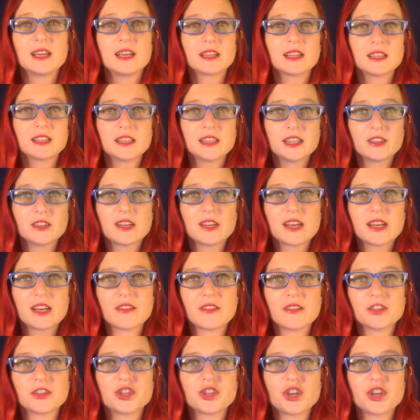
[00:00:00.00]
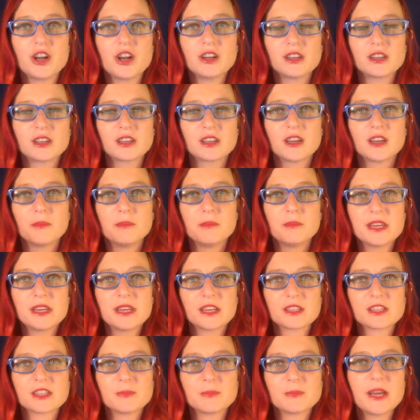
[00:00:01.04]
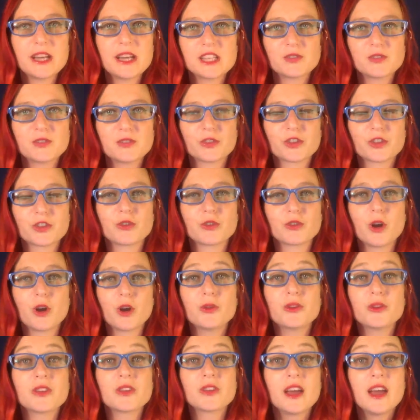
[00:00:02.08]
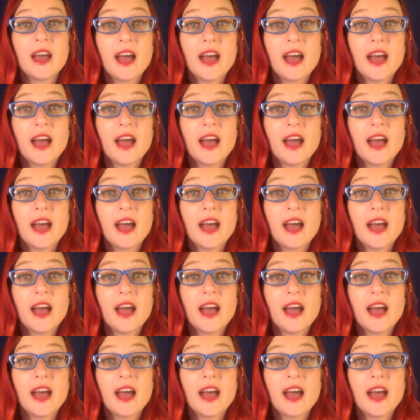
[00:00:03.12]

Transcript: clearing out the junk, making space for the growth,